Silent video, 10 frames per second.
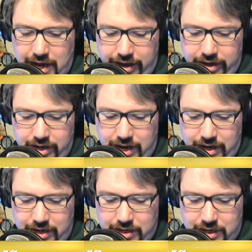And
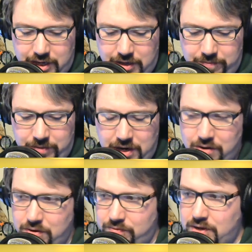and um, and
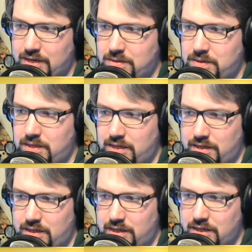I don't know if you got to see
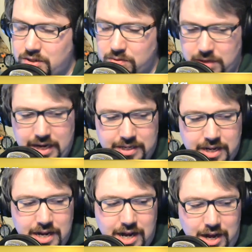the the initial
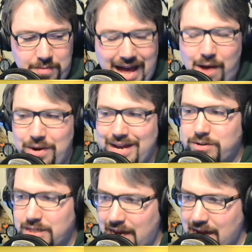night, um, how
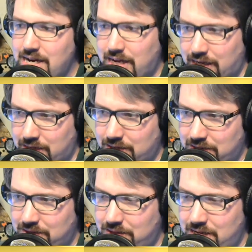entertaining
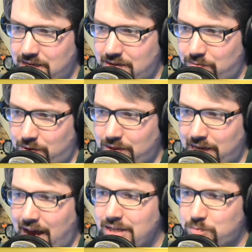the
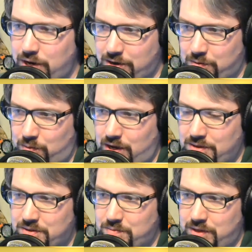the icebreaker
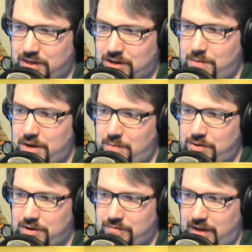was when they were coming
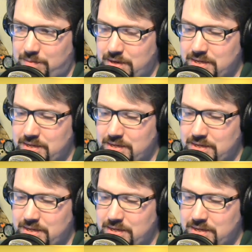up with their fake